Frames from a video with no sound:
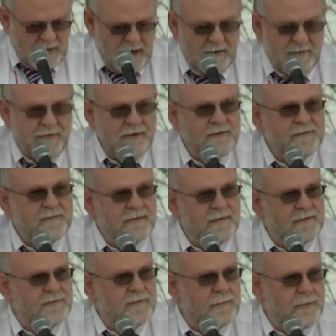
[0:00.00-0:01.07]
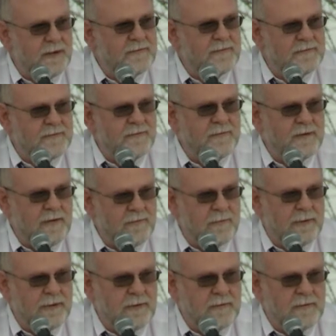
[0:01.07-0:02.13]
And this is the basis of
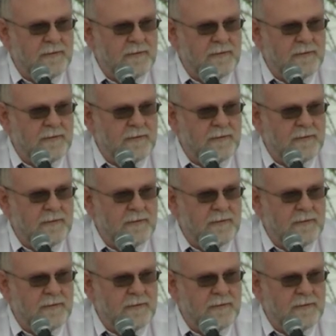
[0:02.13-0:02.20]
government."